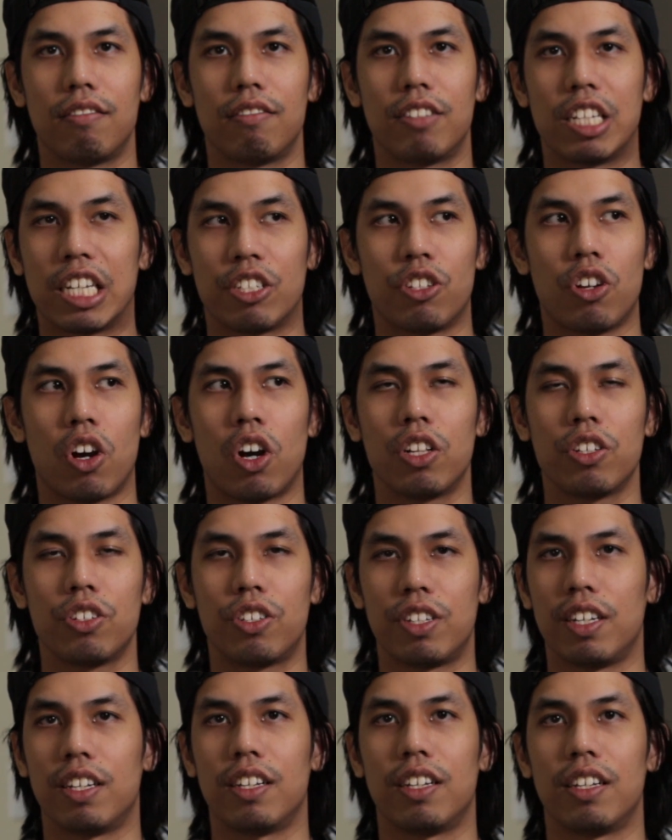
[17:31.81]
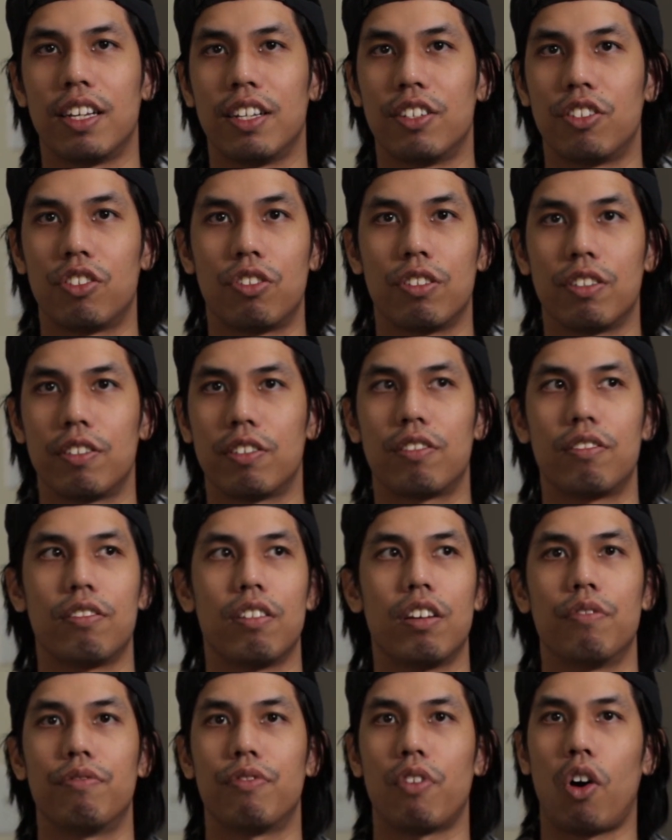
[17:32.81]
technology is just
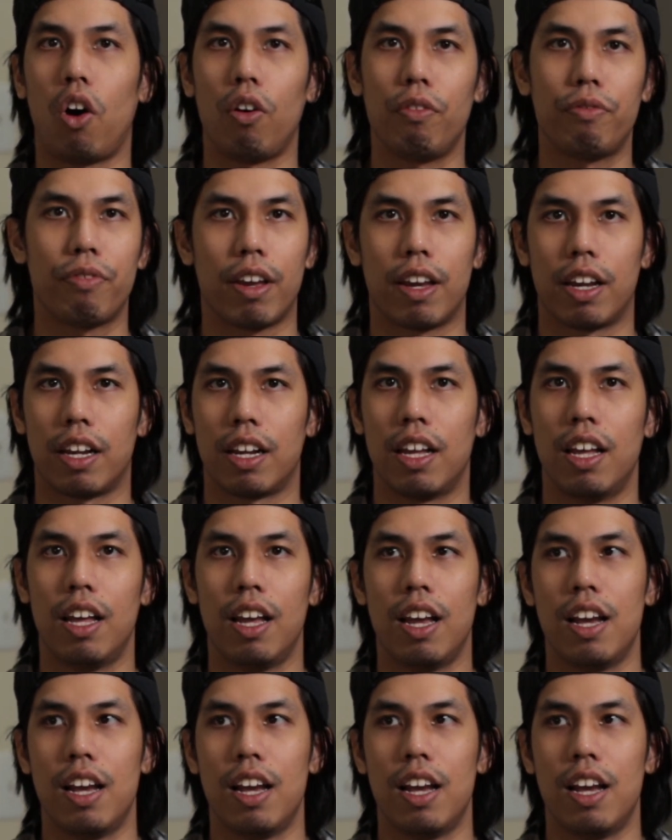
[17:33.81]
evolving.